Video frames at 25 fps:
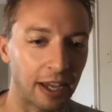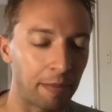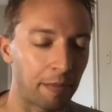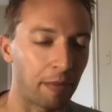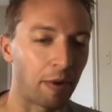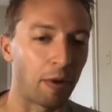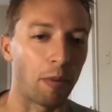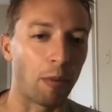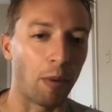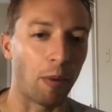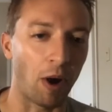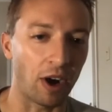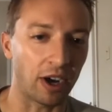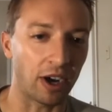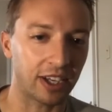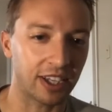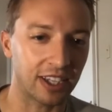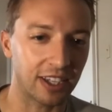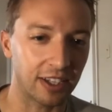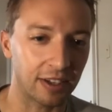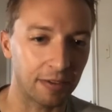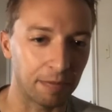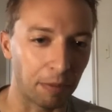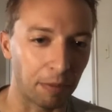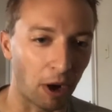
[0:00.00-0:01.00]

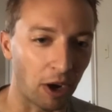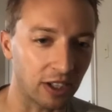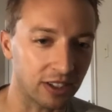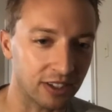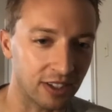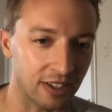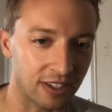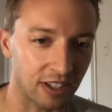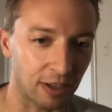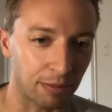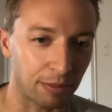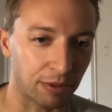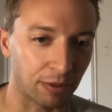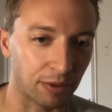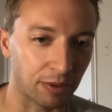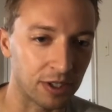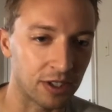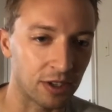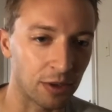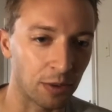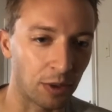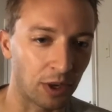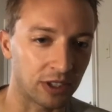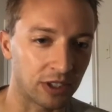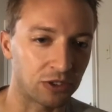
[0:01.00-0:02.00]
Milwaukee. Boston's up
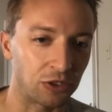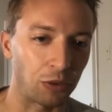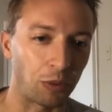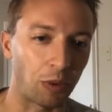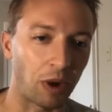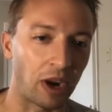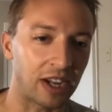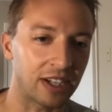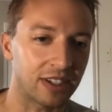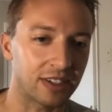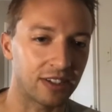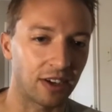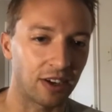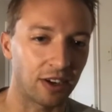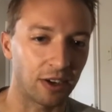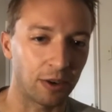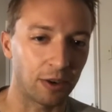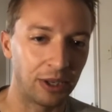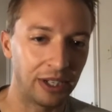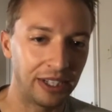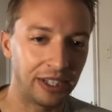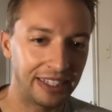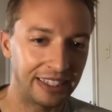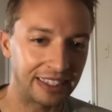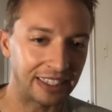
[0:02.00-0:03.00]
3-2 on
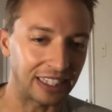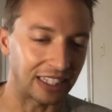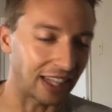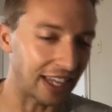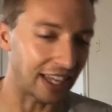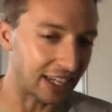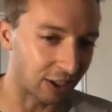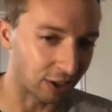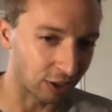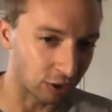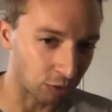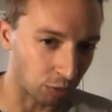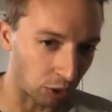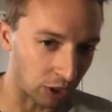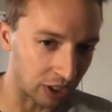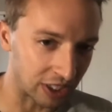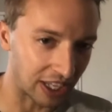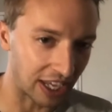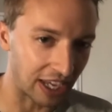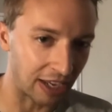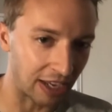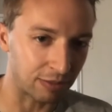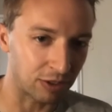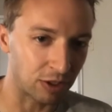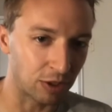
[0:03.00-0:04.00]
Toronto. The Lakers won
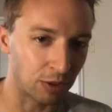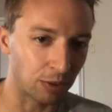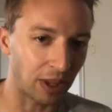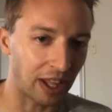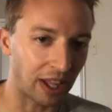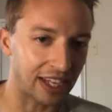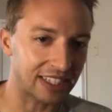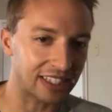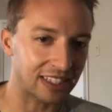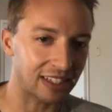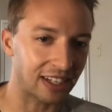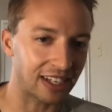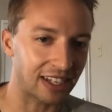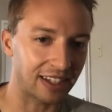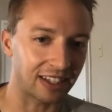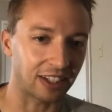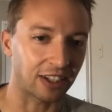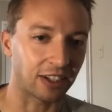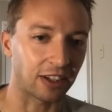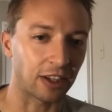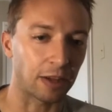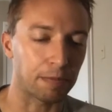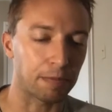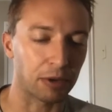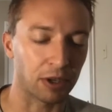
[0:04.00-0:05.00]
game 2 last night, and the
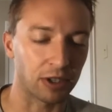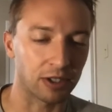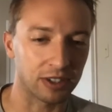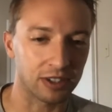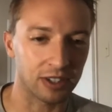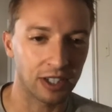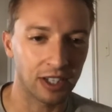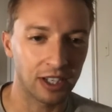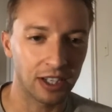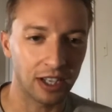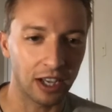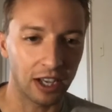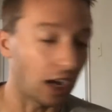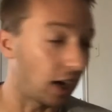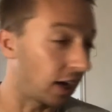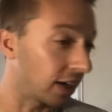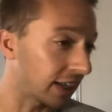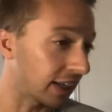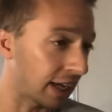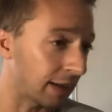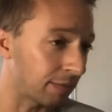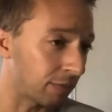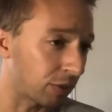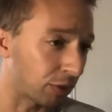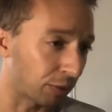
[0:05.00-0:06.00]
Clippers,
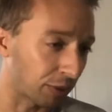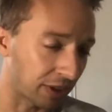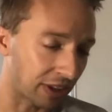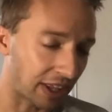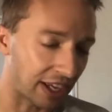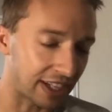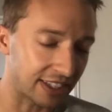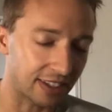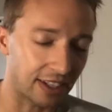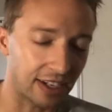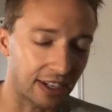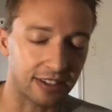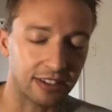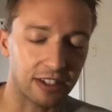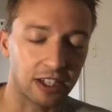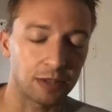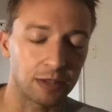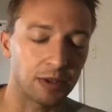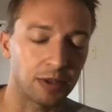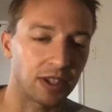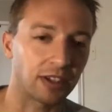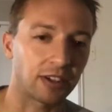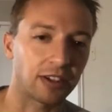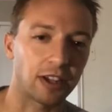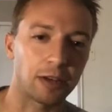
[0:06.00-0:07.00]
game 3 last night,
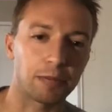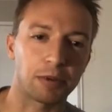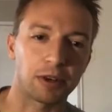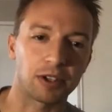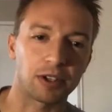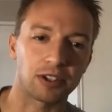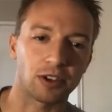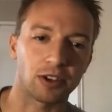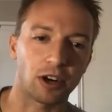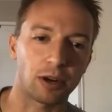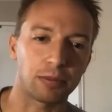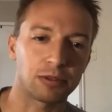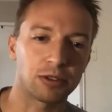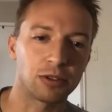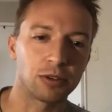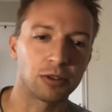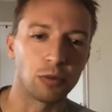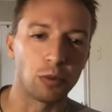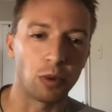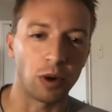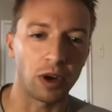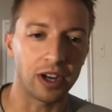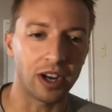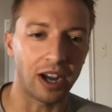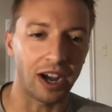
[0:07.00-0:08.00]
and the Clippers are up
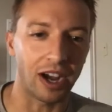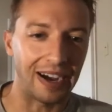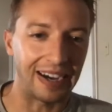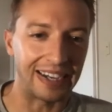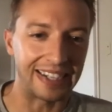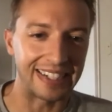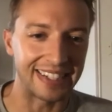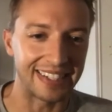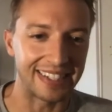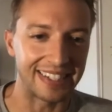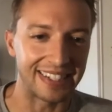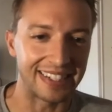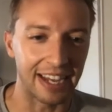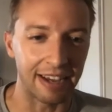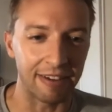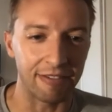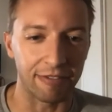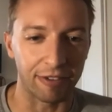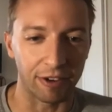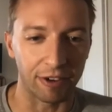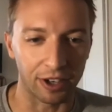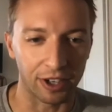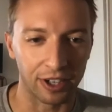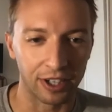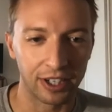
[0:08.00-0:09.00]
2-1 on
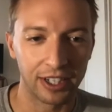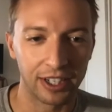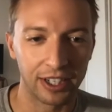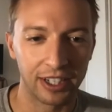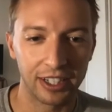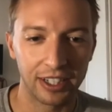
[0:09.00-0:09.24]
Denver.